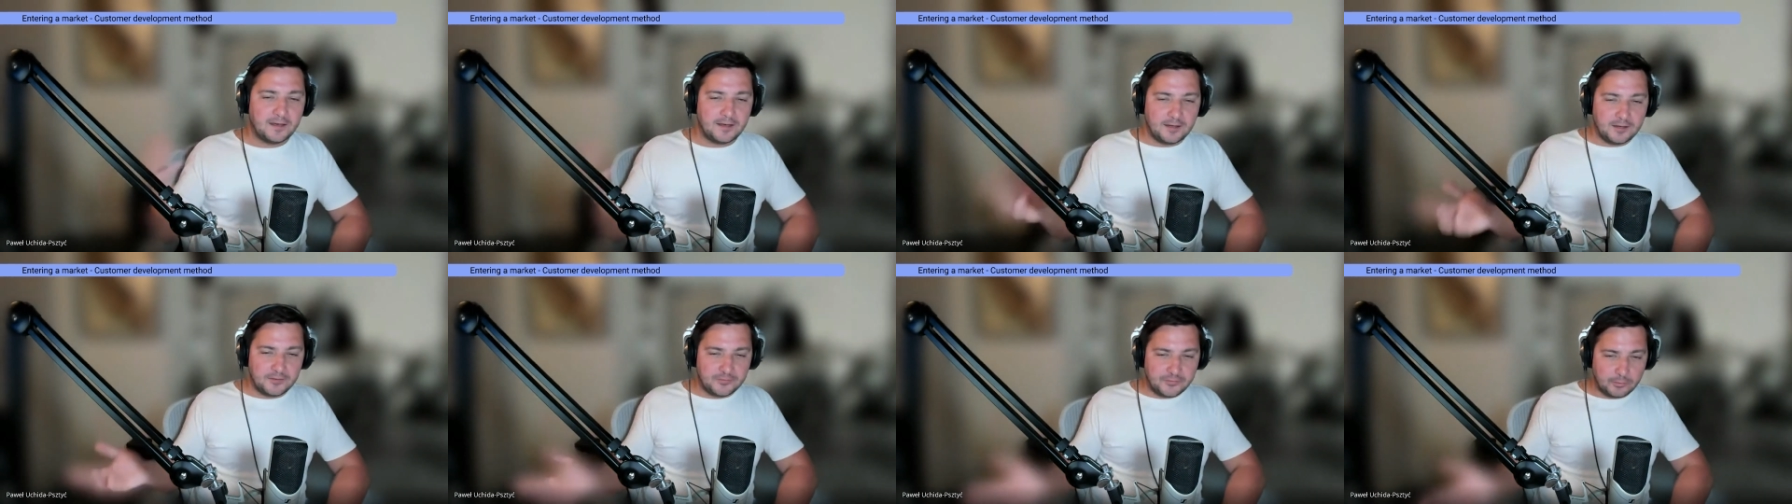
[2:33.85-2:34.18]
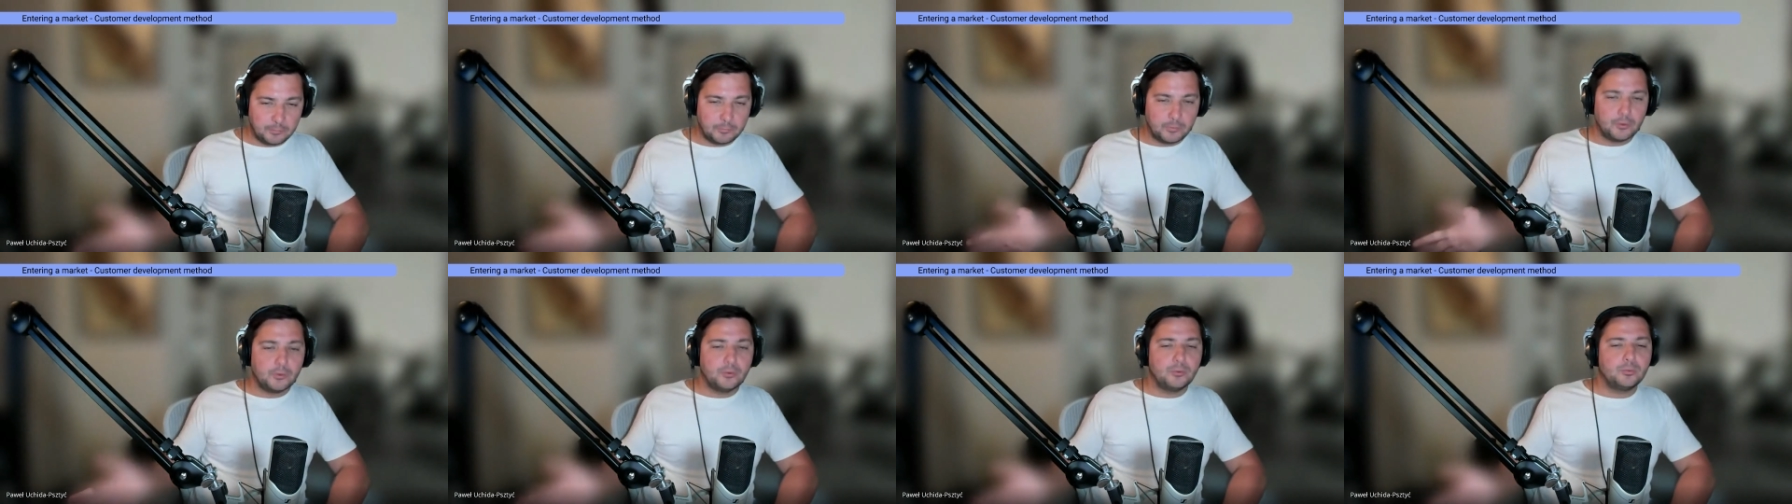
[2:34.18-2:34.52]
so
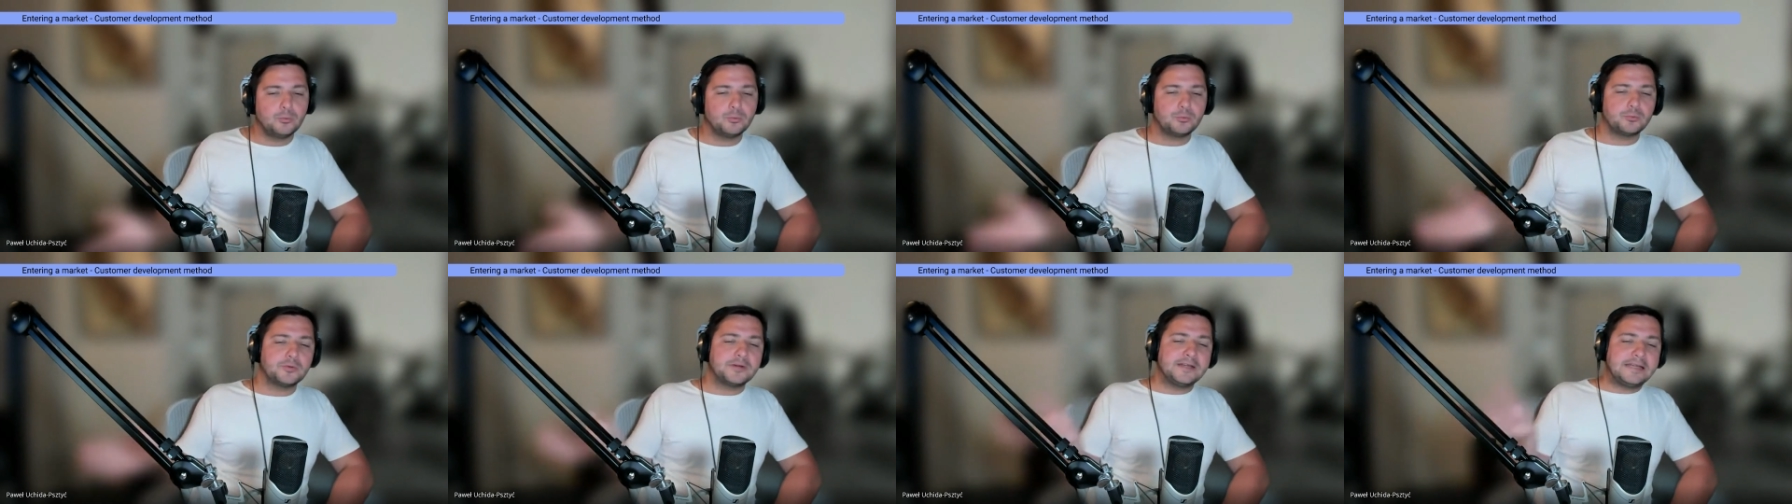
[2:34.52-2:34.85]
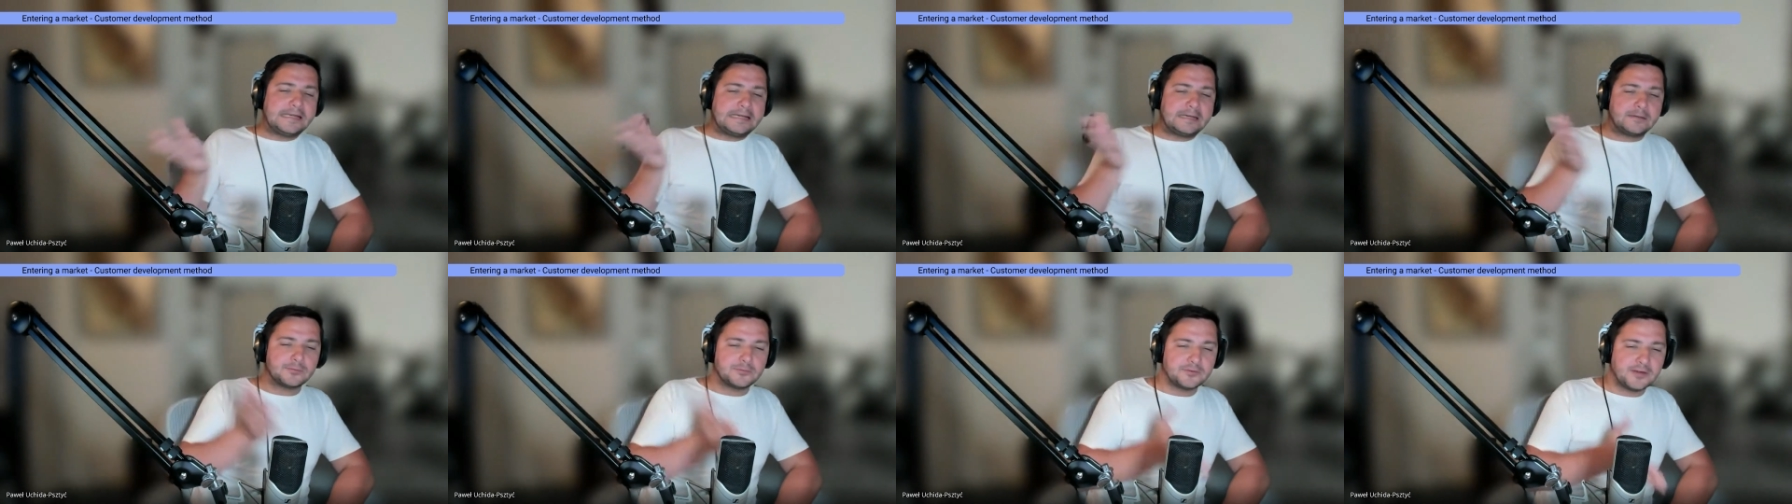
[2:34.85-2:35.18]
you
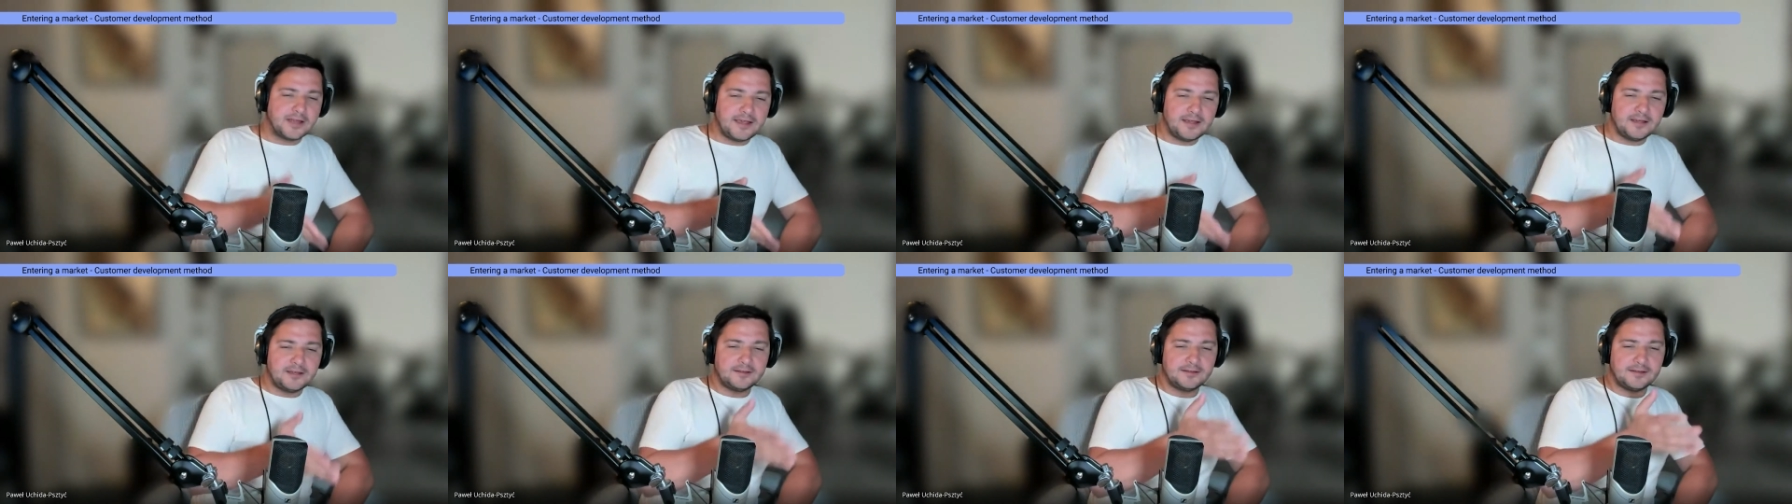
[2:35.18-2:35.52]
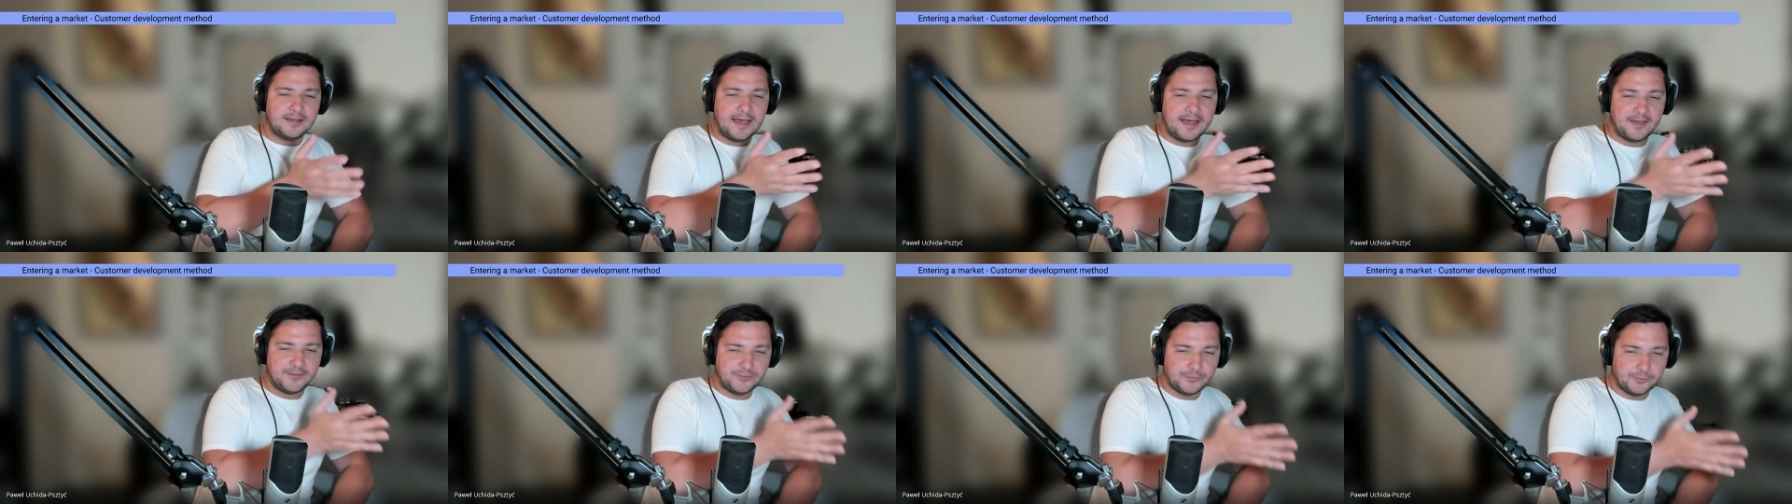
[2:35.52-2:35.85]
recreate
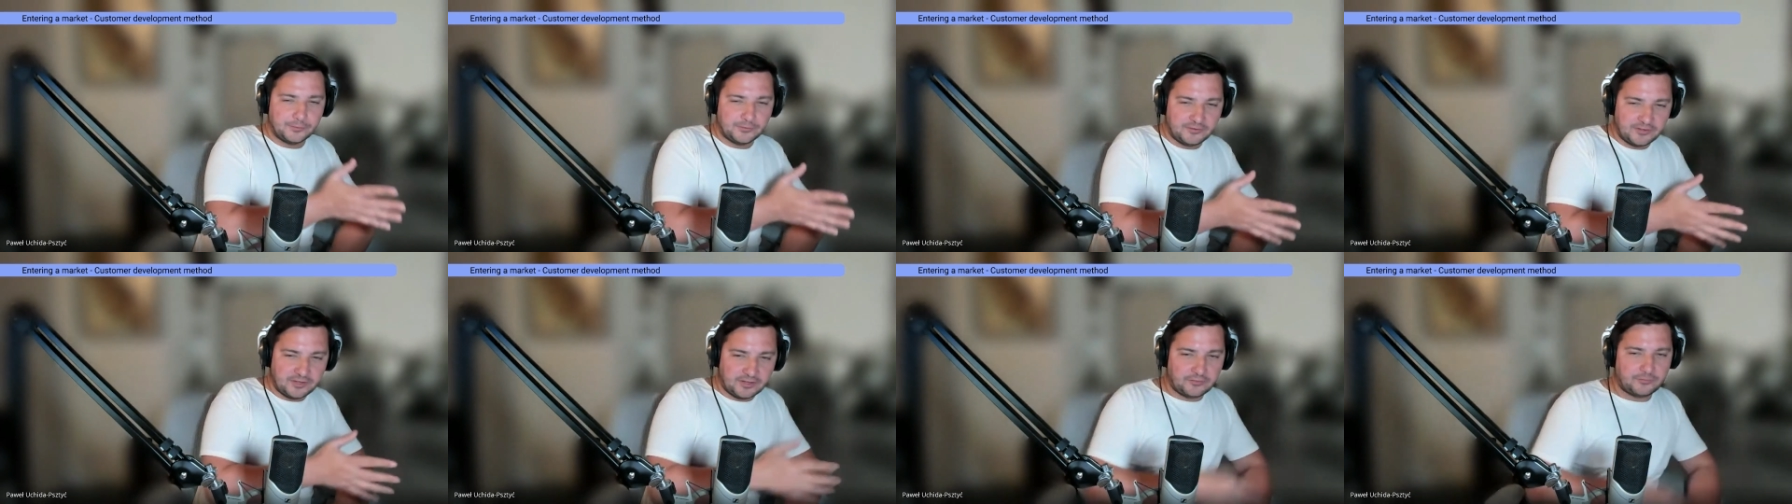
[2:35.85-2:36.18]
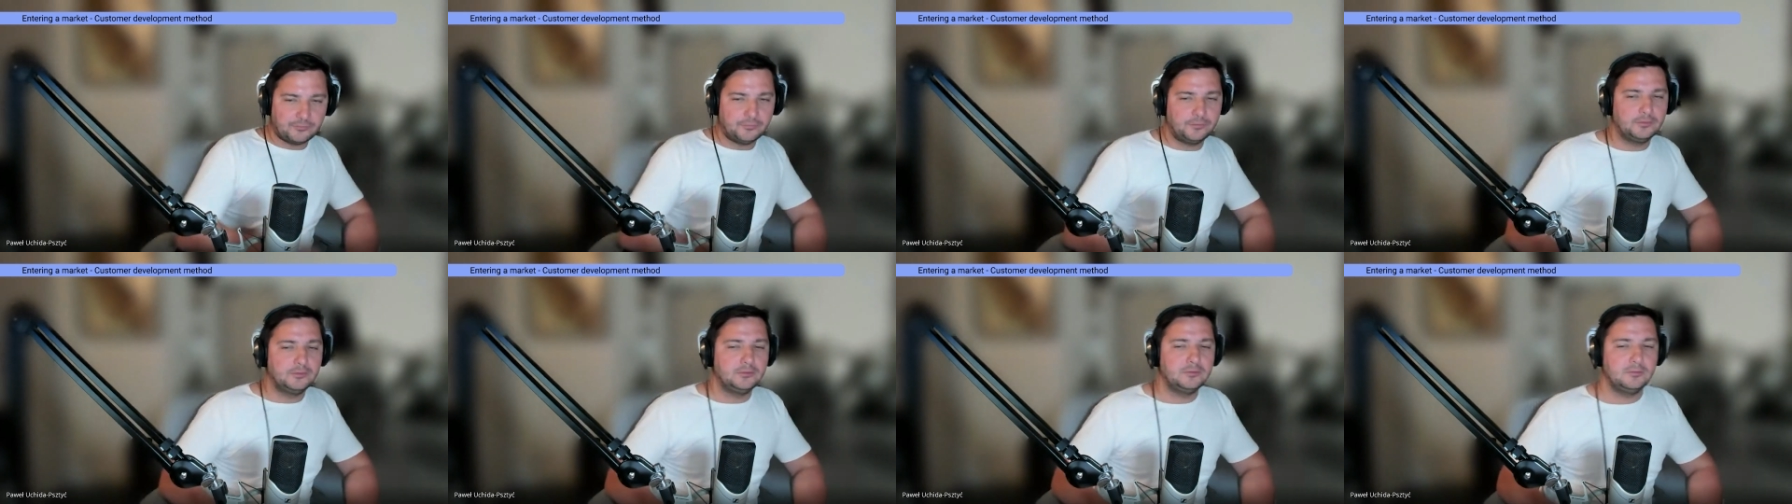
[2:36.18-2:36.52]
a
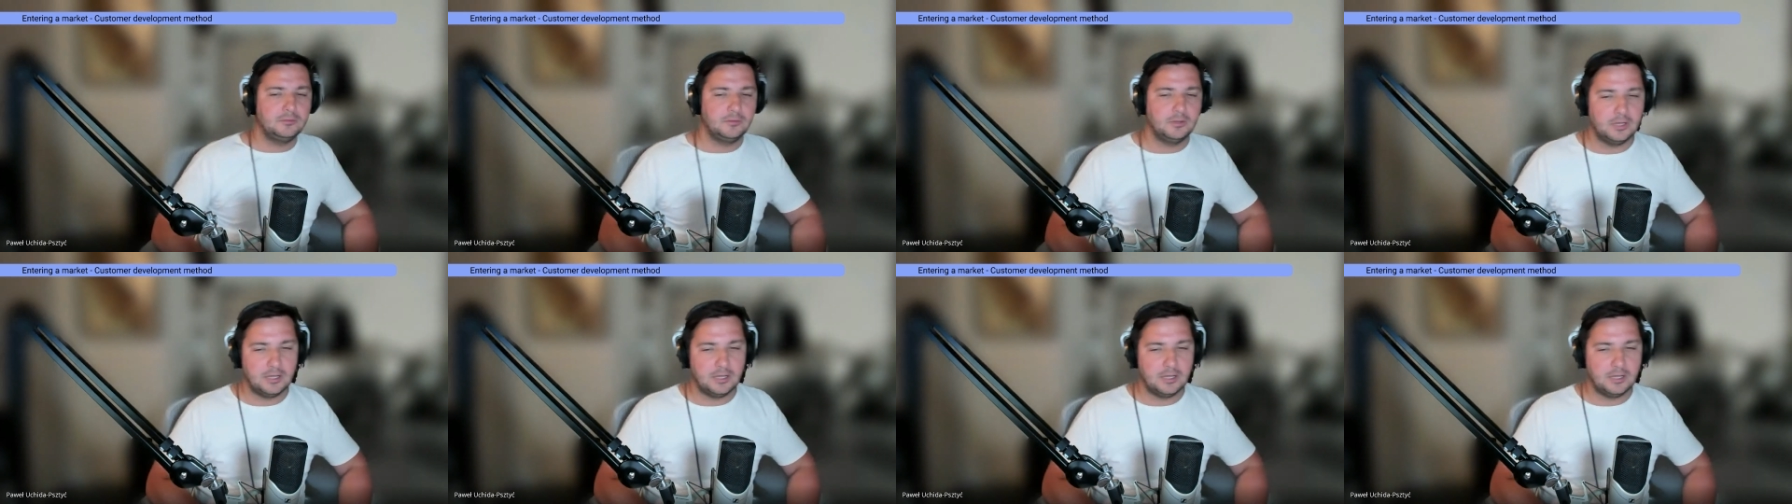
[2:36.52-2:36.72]
successful